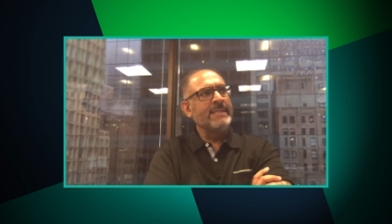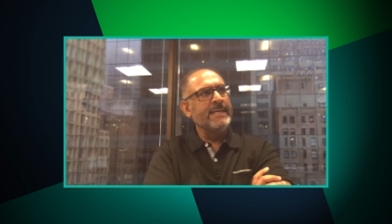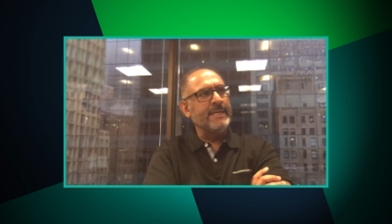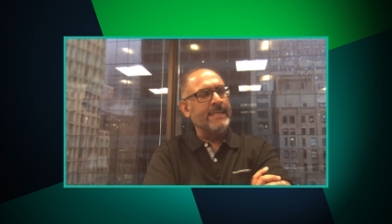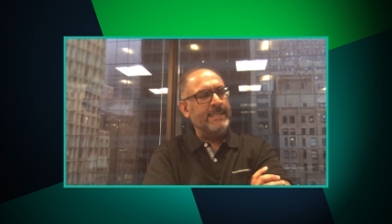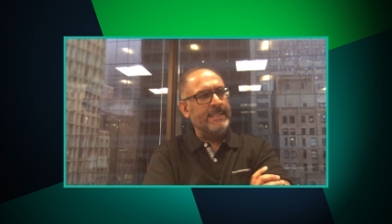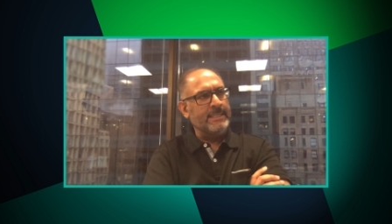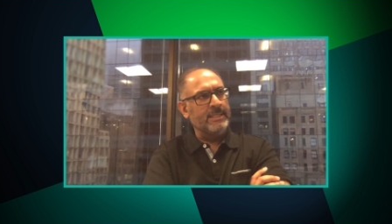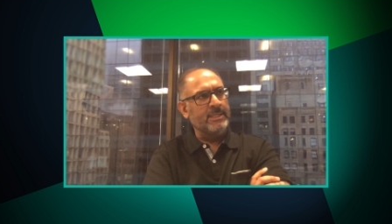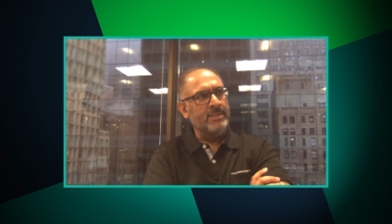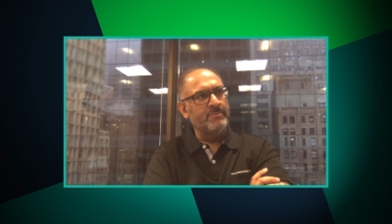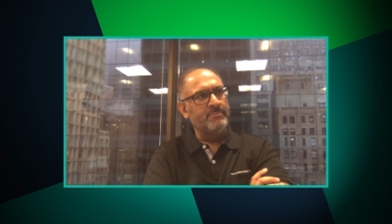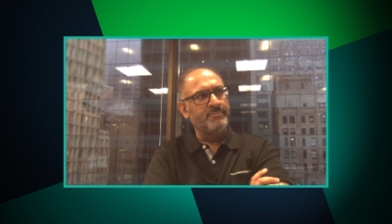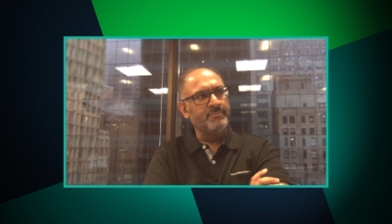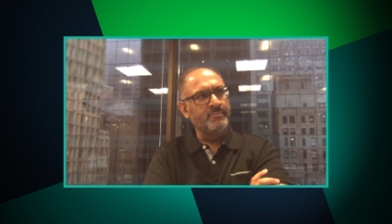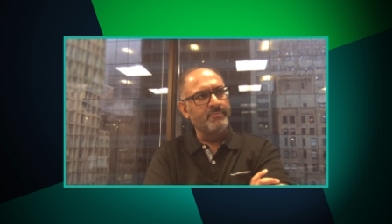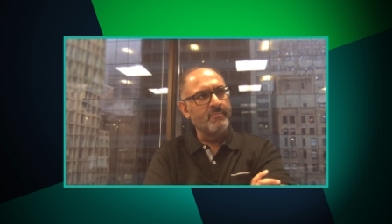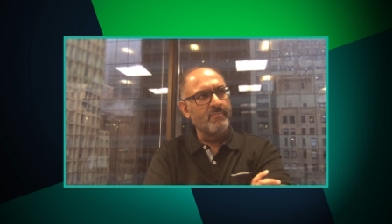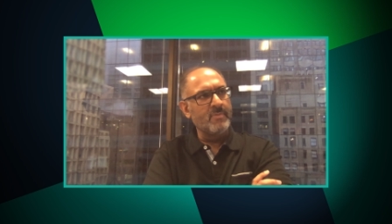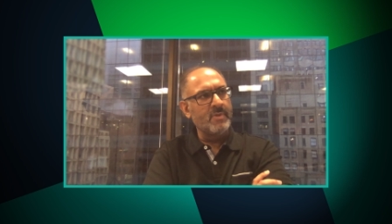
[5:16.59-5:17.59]

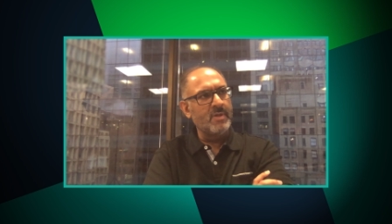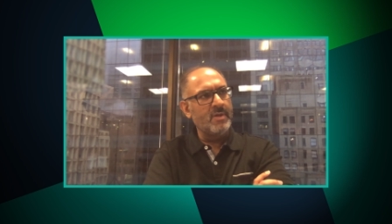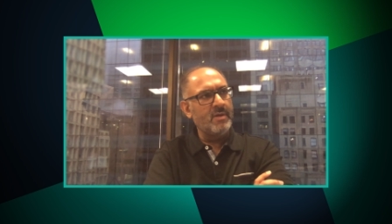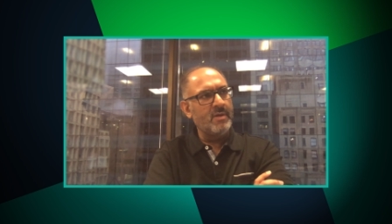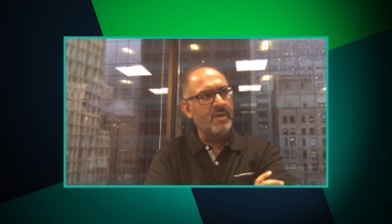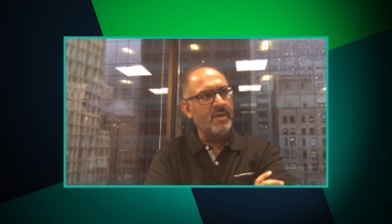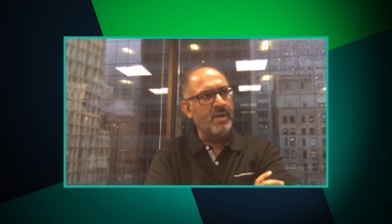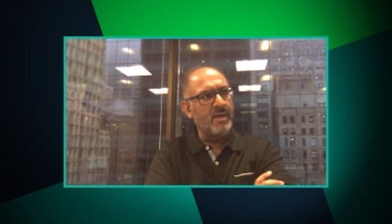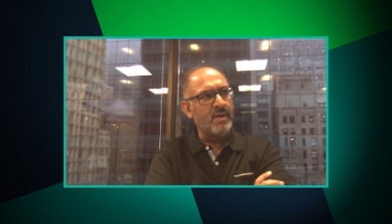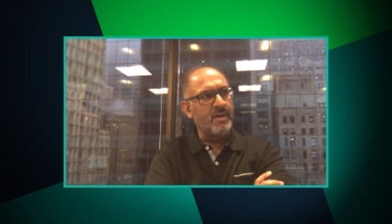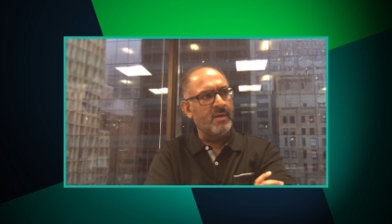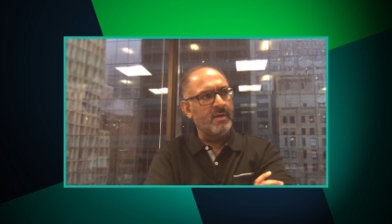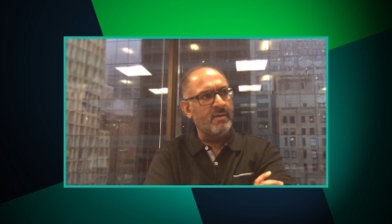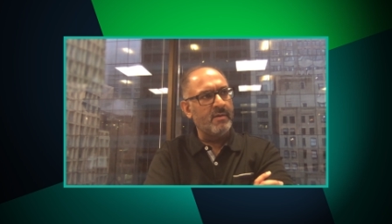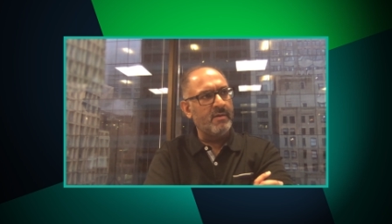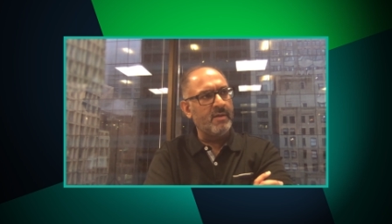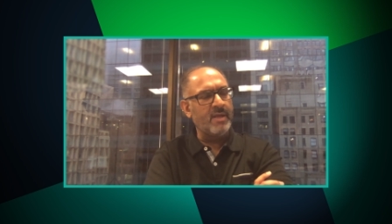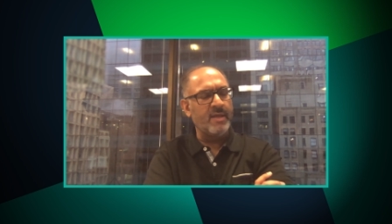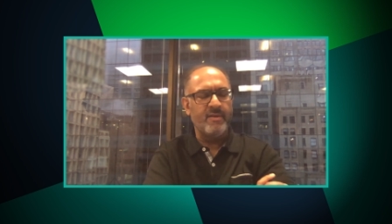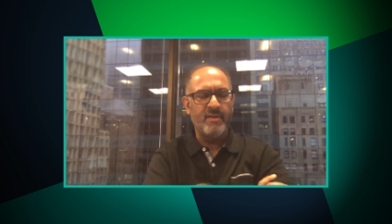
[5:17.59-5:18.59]
um, uh,
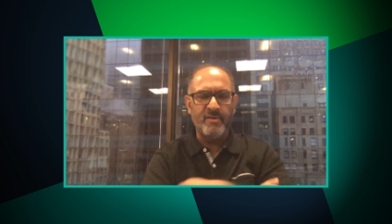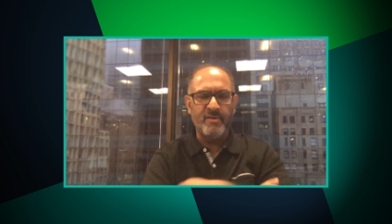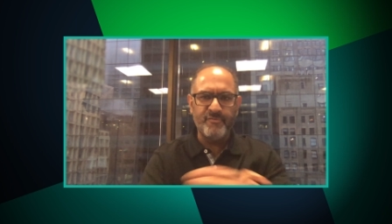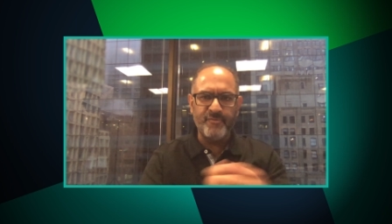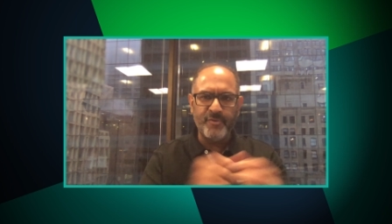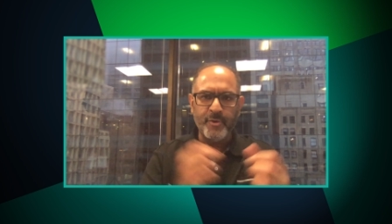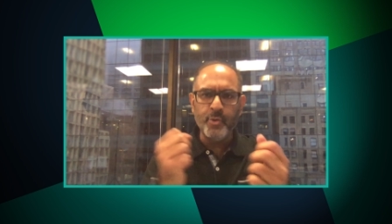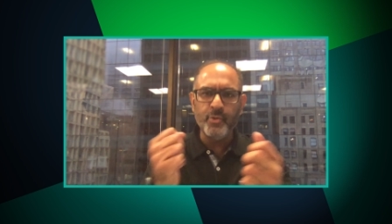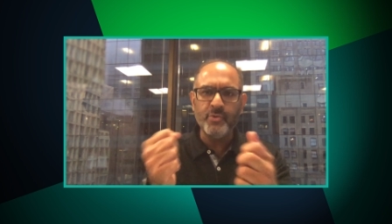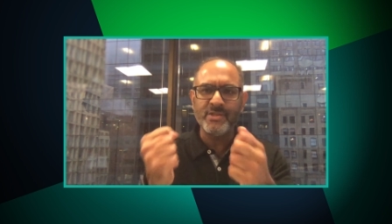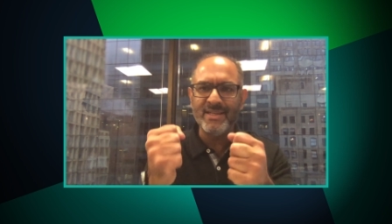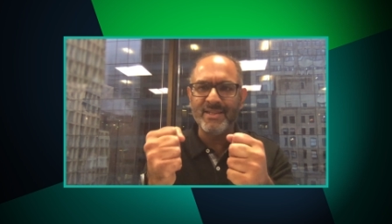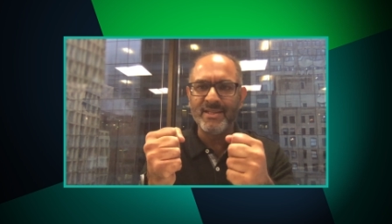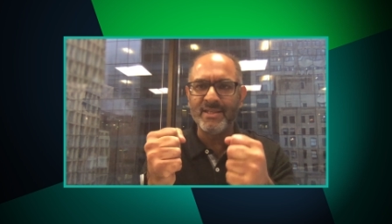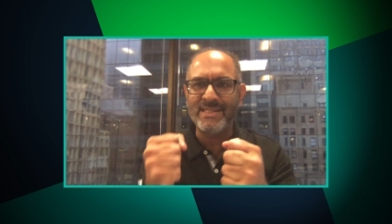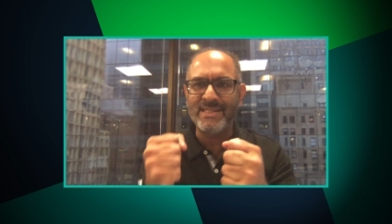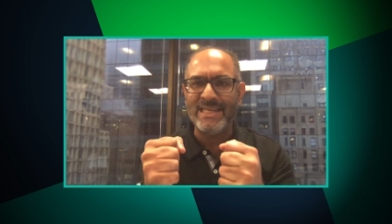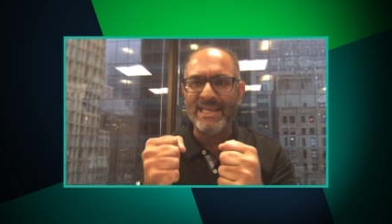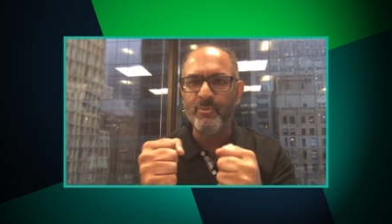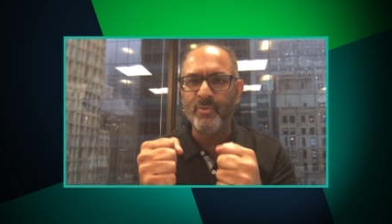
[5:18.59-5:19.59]
infusing the
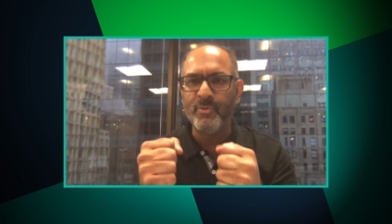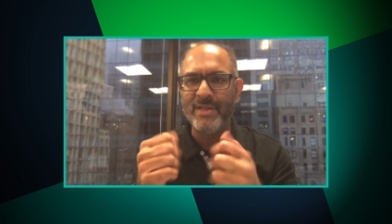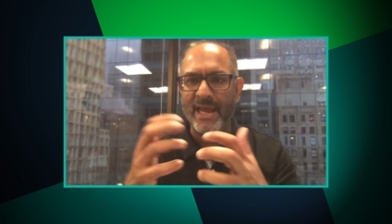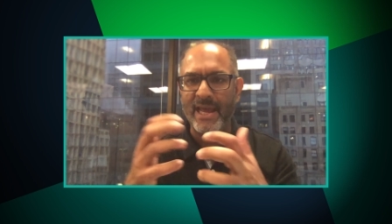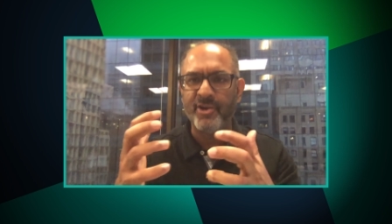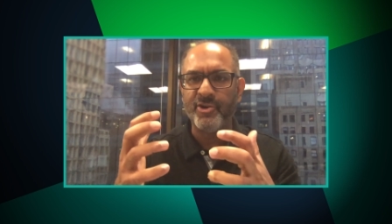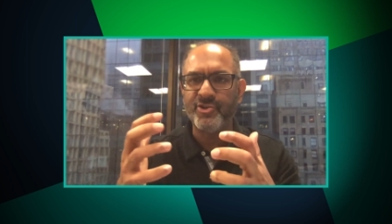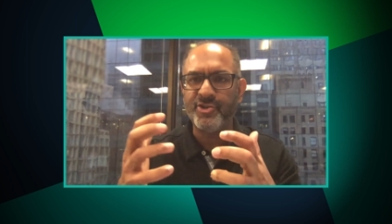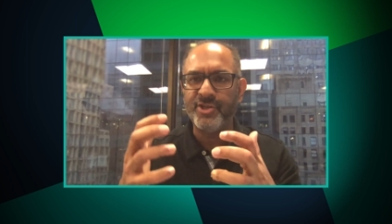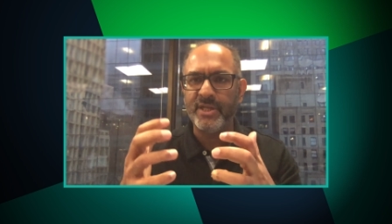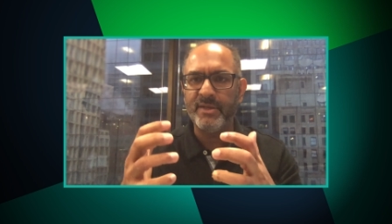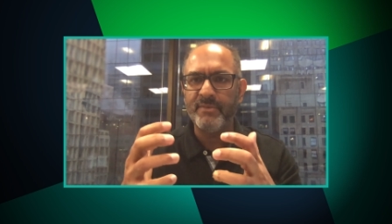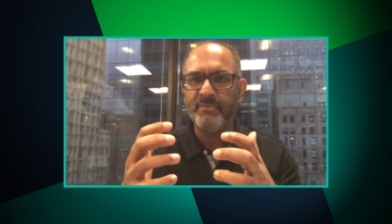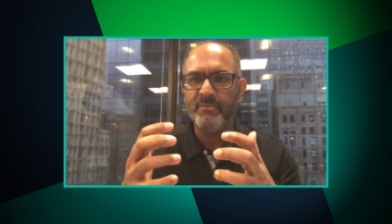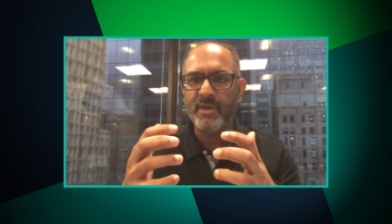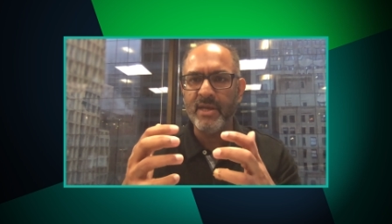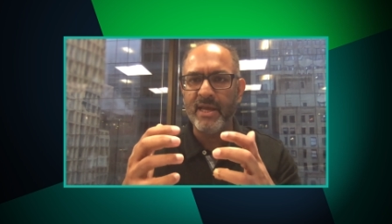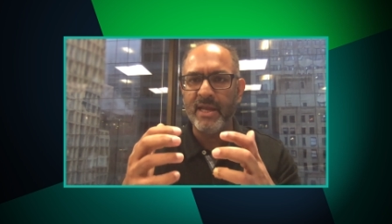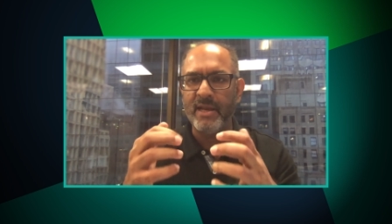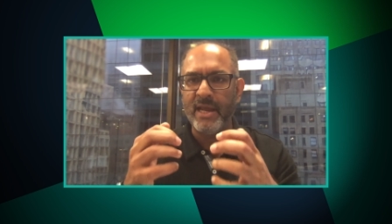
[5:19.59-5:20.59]
team with energy
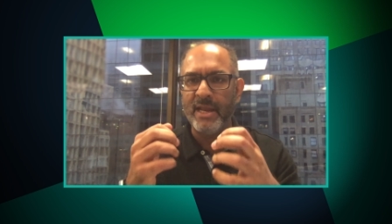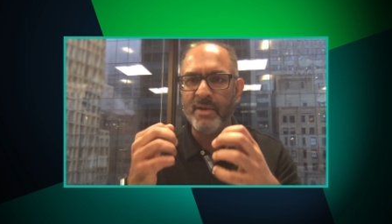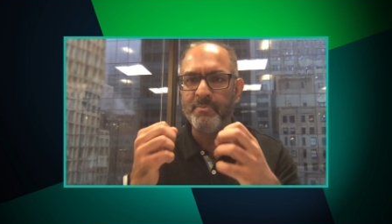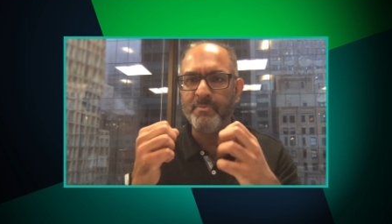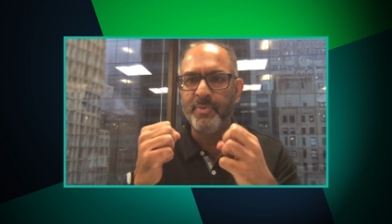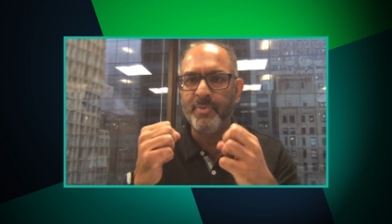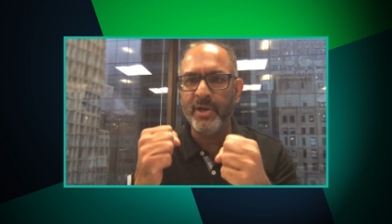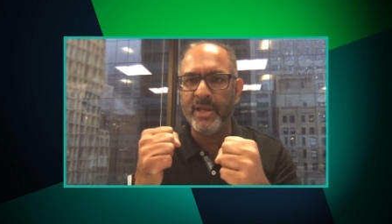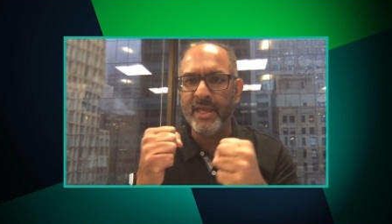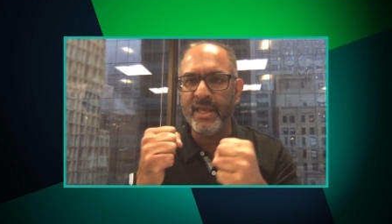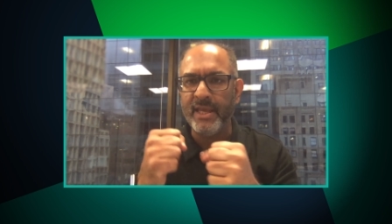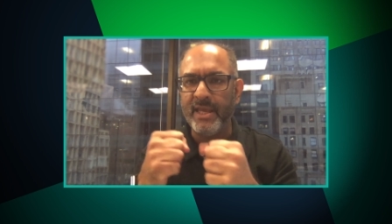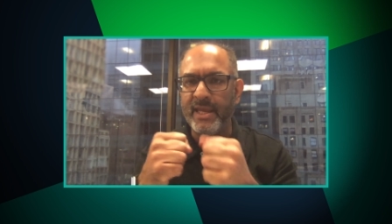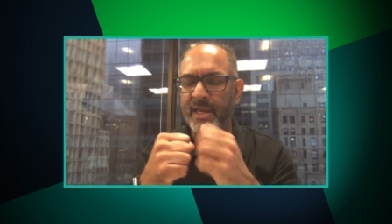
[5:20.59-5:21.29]
and and bringing